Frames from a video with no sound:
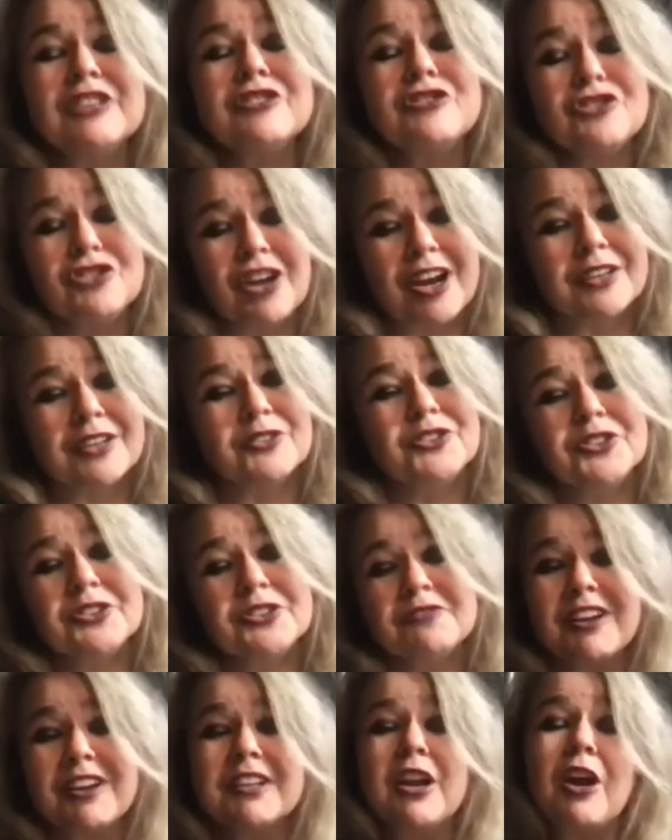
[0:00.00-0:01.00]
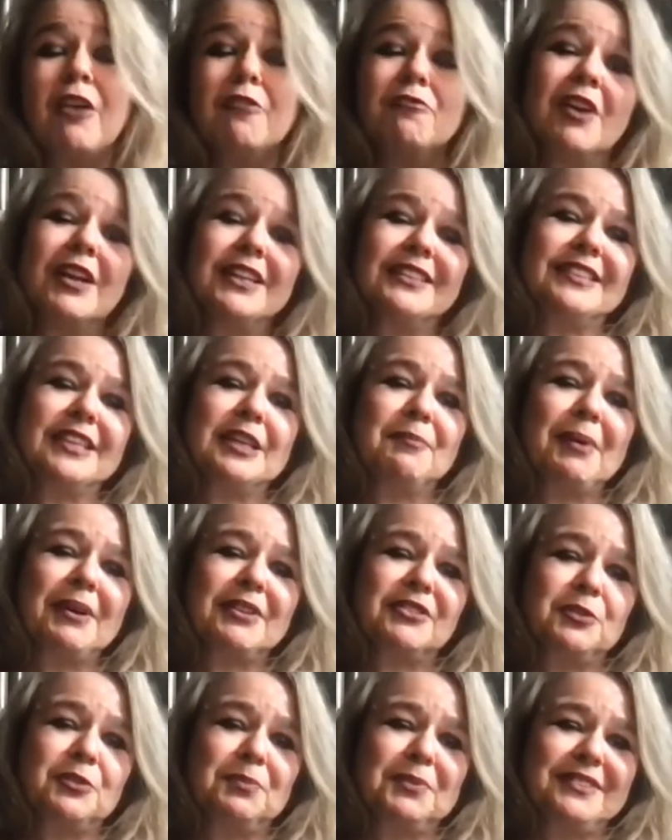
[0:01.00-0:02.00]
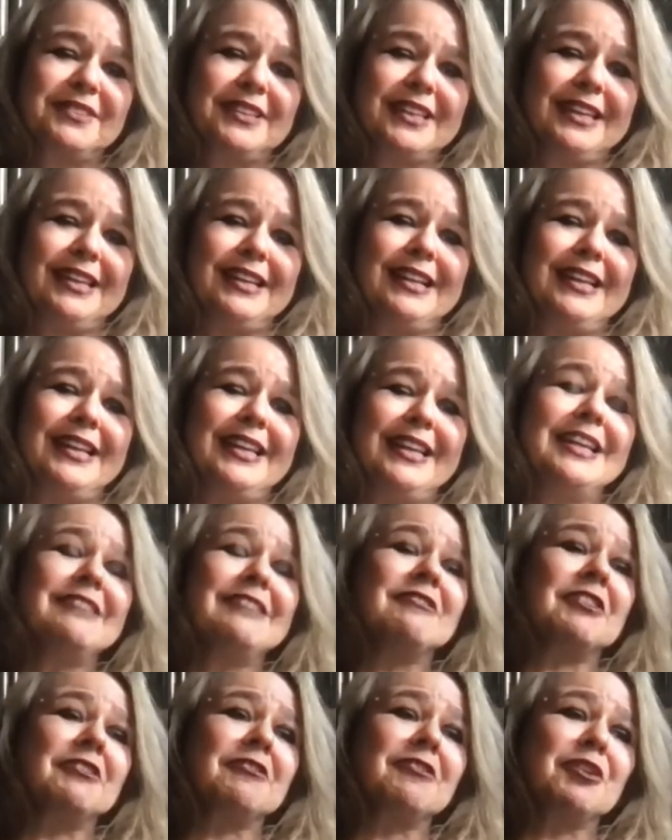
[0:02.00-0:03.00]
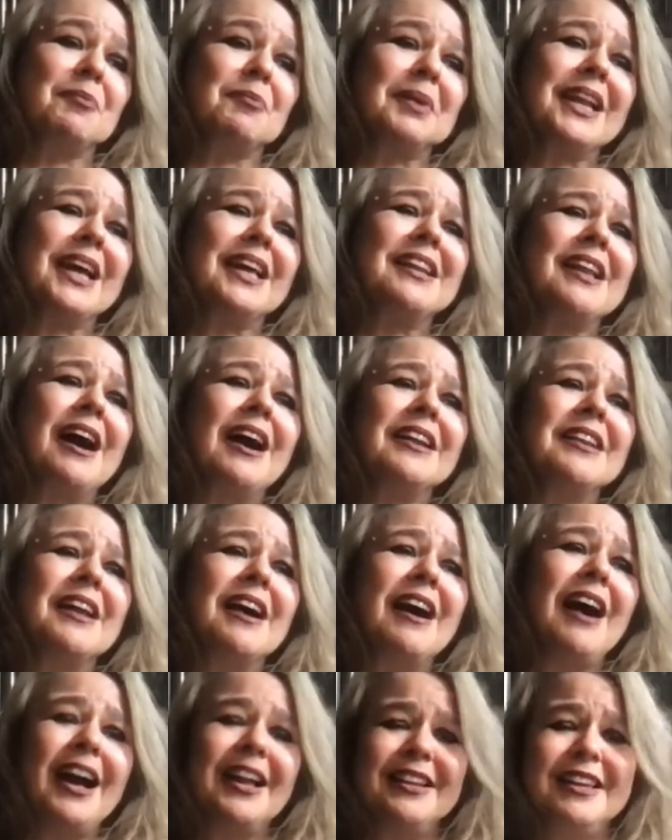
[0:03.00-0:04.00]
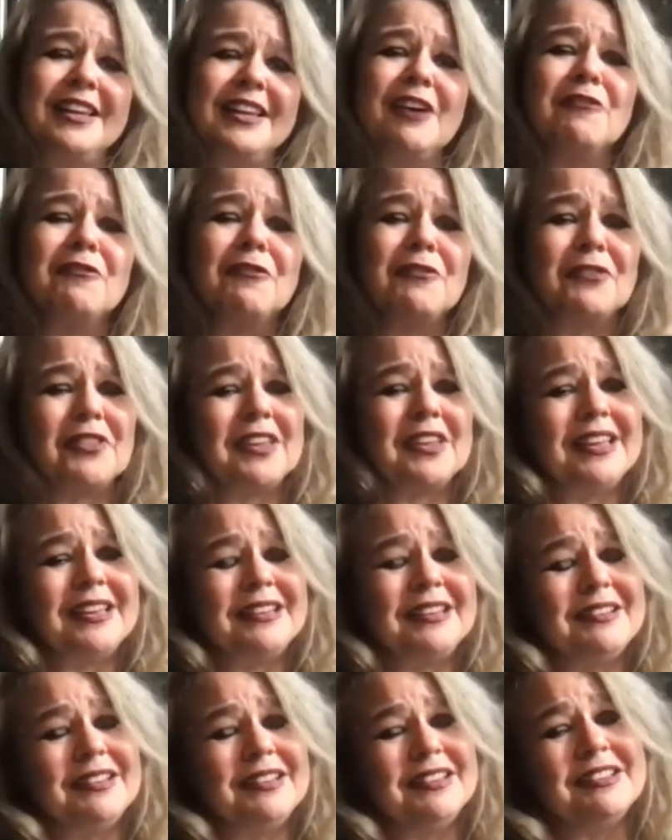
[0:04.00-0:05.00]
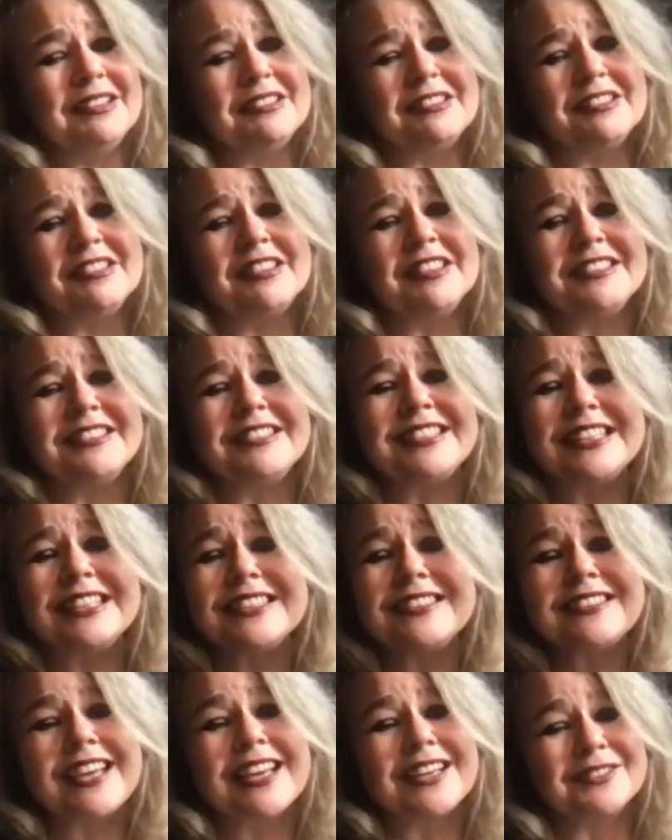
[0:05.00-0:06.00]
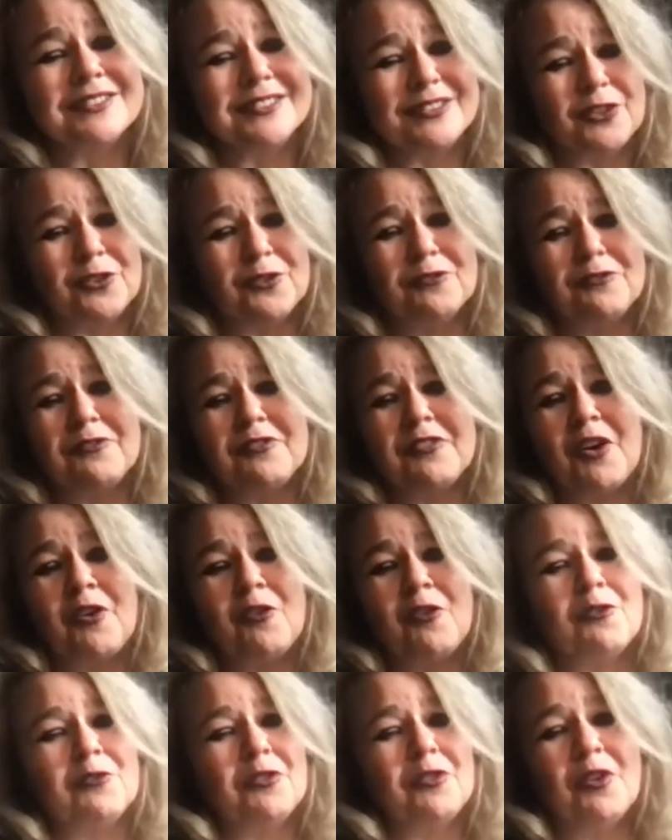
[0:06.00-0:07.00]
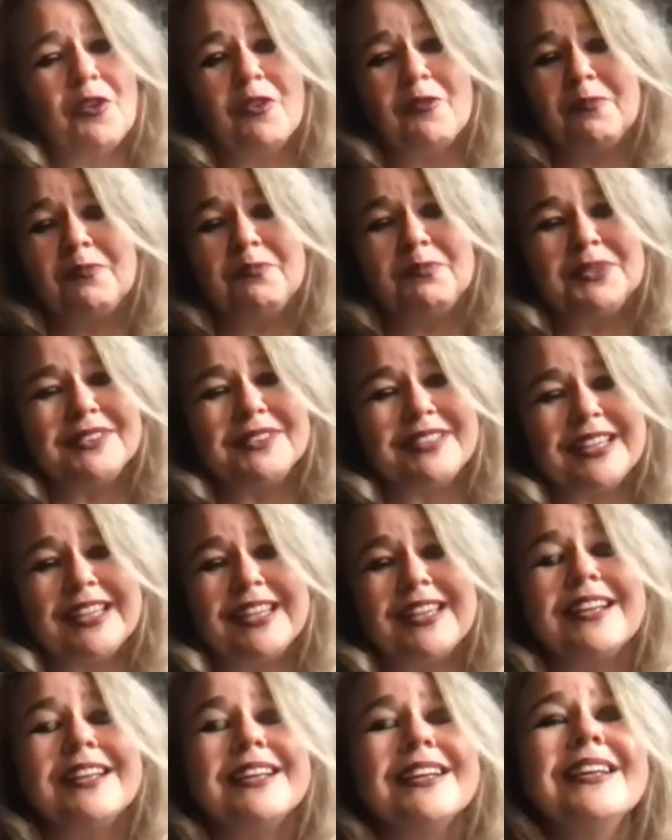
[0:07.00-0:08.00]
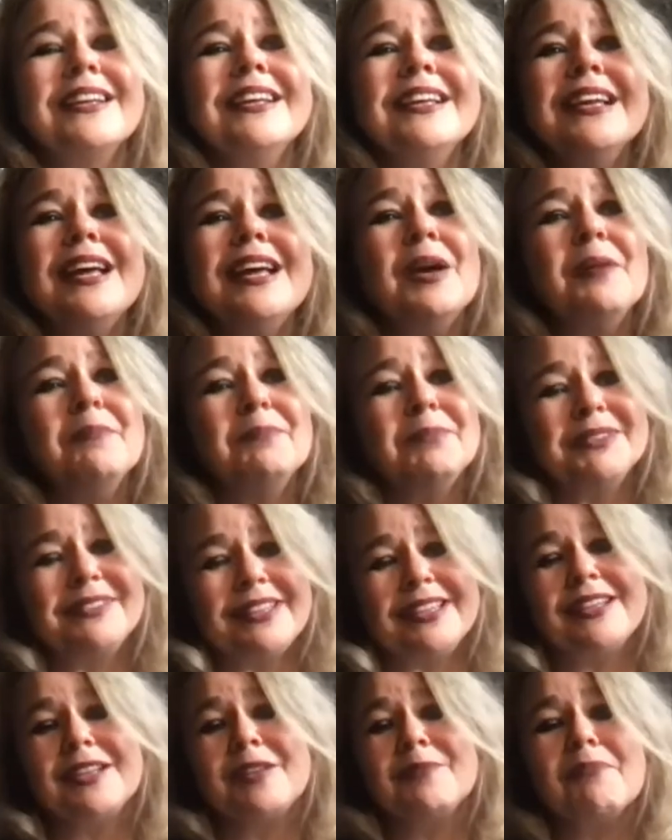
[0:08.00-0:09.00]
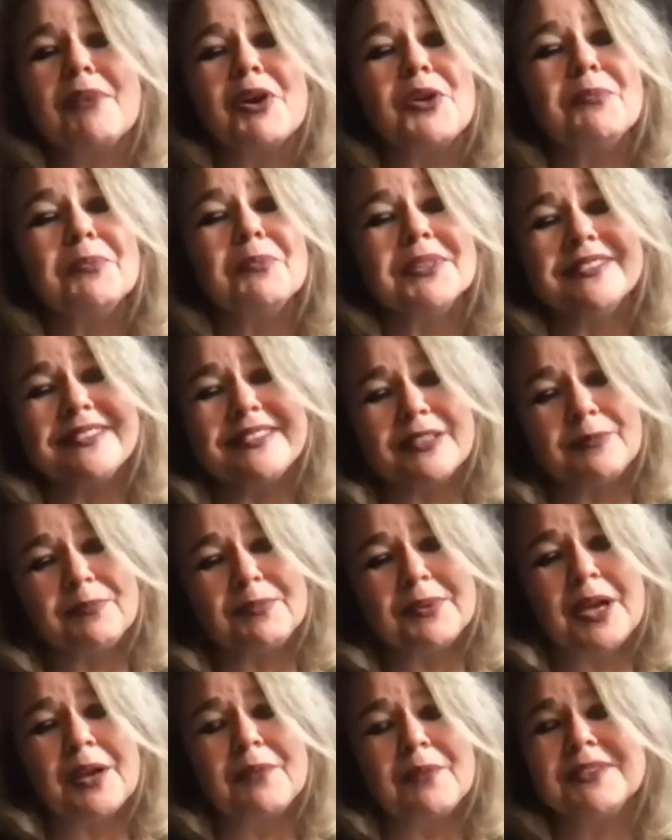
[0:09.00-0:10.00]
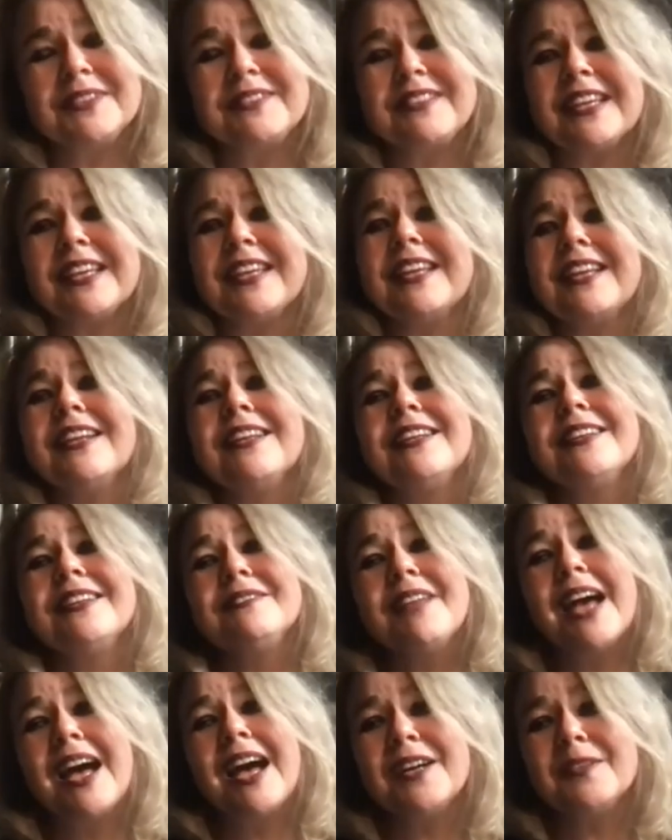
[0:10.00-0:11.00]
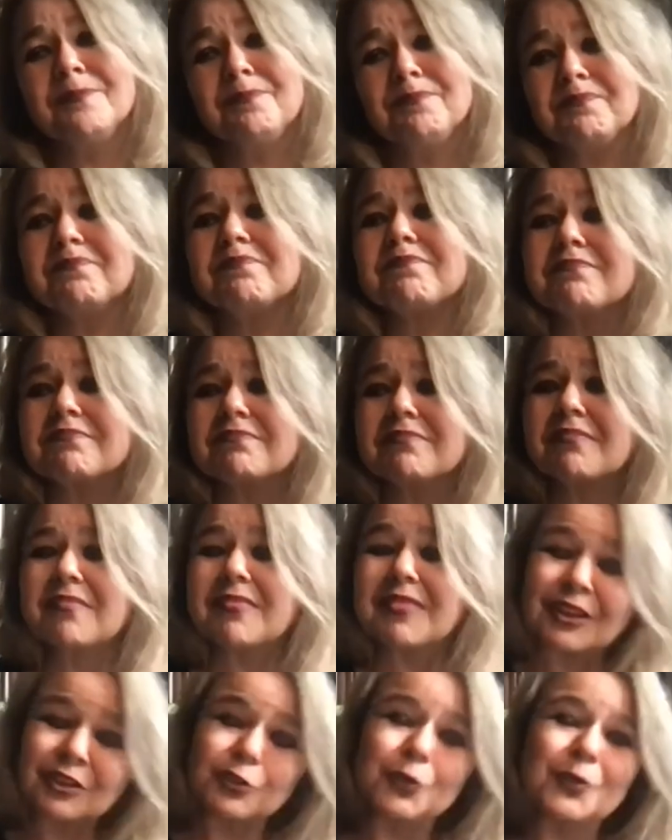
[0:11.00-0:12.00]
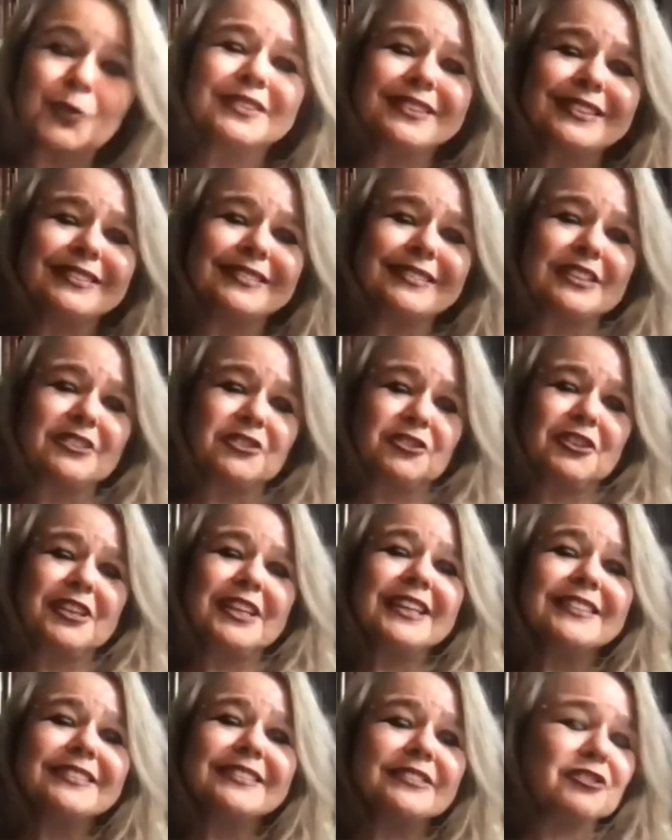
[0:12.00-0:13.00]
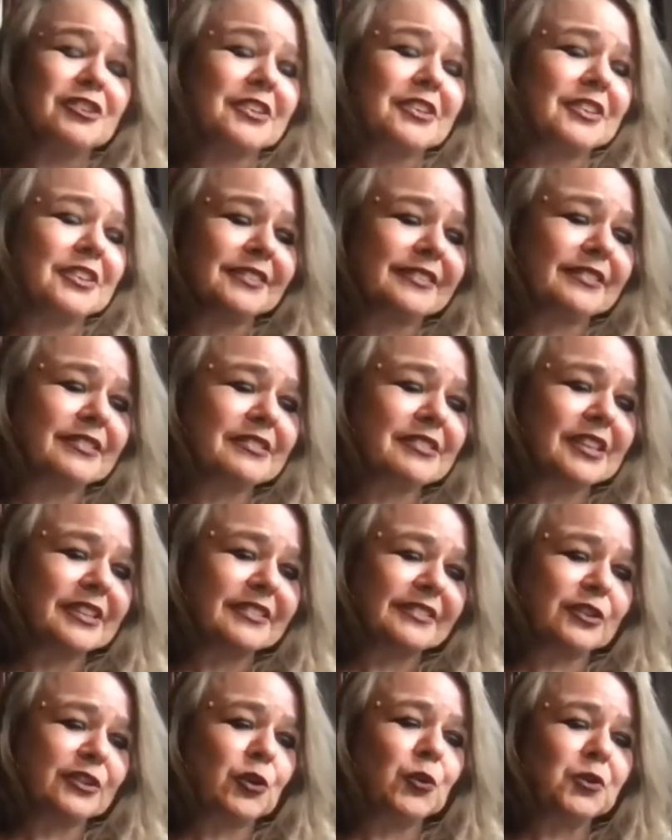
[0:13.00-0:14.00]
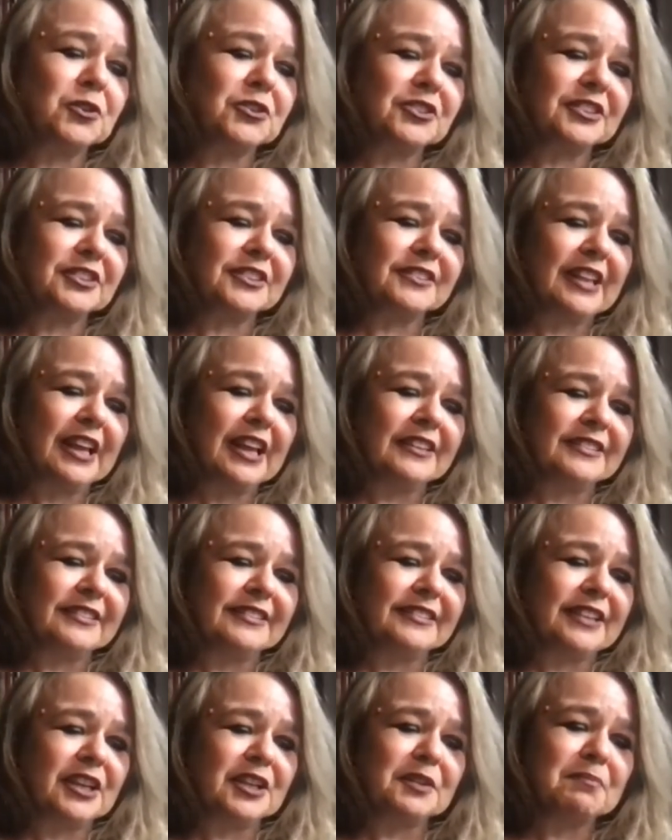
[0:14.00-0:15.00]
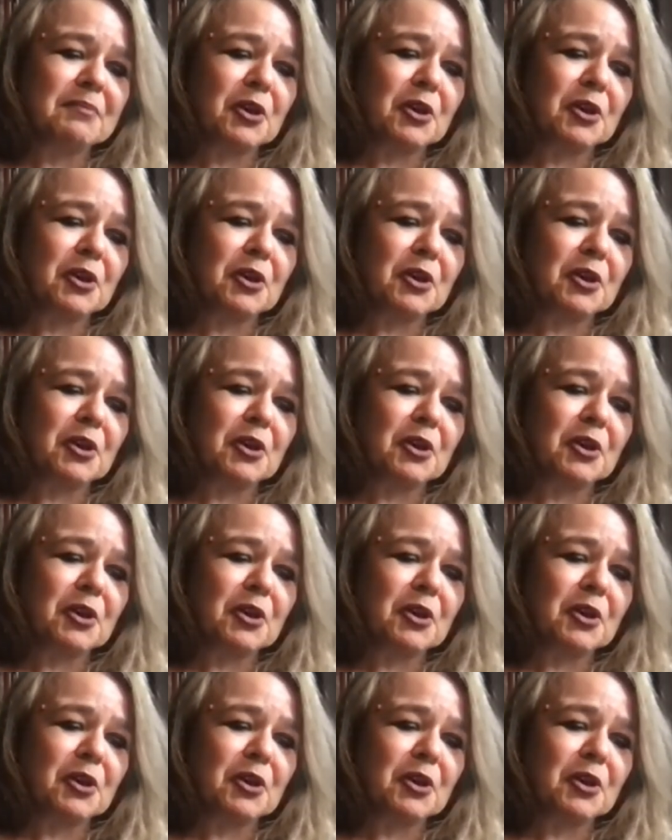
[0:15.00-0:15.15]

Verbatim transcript: childhood right writing about a particular era i mean I, I i love the the details of of particular particular moments a, a particular um 20th century history that's that's caught at, at certain mm.